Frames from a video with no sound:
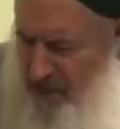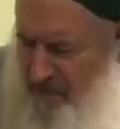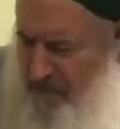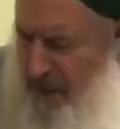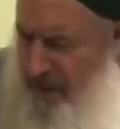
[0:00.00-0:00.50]

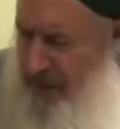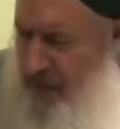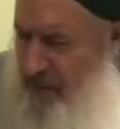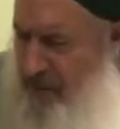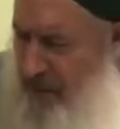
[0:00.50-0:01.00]

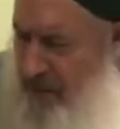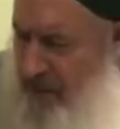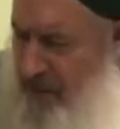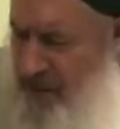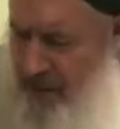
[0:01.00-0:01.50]
barriers,
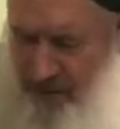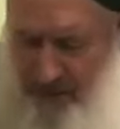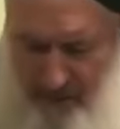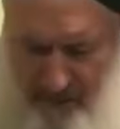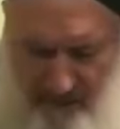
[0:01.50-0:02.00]
the
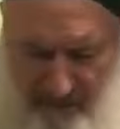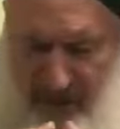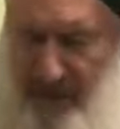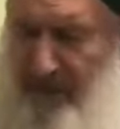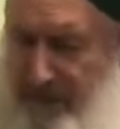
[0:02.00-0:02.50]

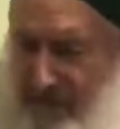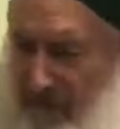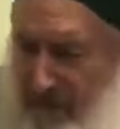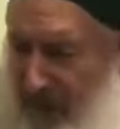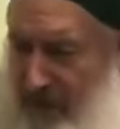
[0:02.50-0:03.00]
veils of
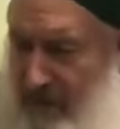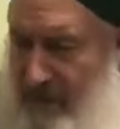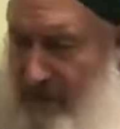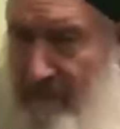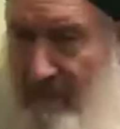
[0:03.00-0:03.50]

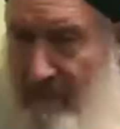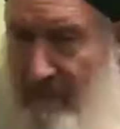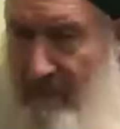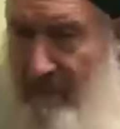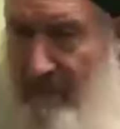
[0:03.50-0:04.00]
darkness
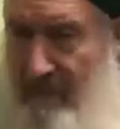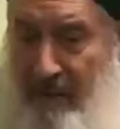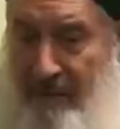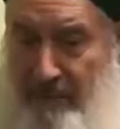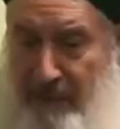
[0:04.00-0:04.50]

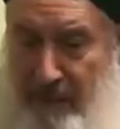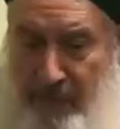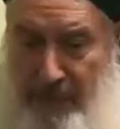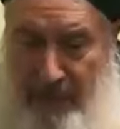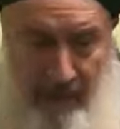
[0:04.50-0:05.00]
that's
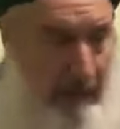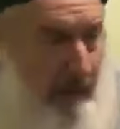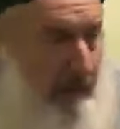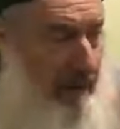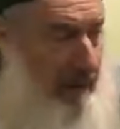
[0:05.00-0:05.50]
between us and